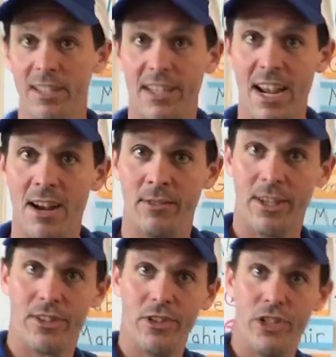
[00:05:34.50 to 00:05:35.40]
does count,
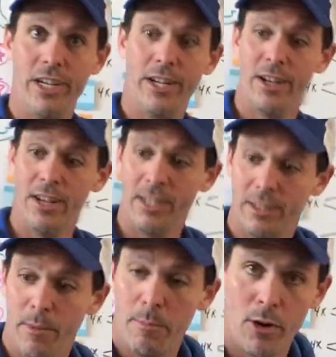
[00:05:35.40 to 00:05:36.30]
doesn't she?
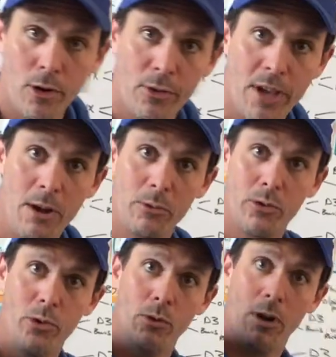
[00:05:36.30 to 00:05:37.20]
Mama Earth
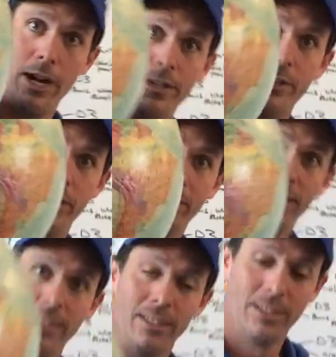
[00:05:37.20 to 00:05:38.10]
counts too, right?
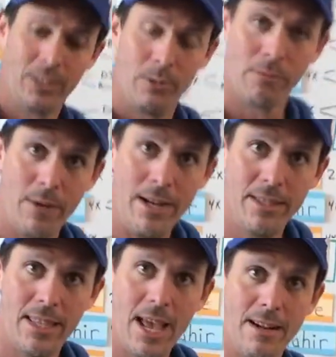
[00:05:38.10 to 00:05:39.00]
Should we
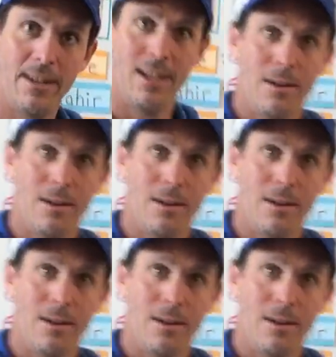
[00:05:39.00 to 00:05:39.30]
ring that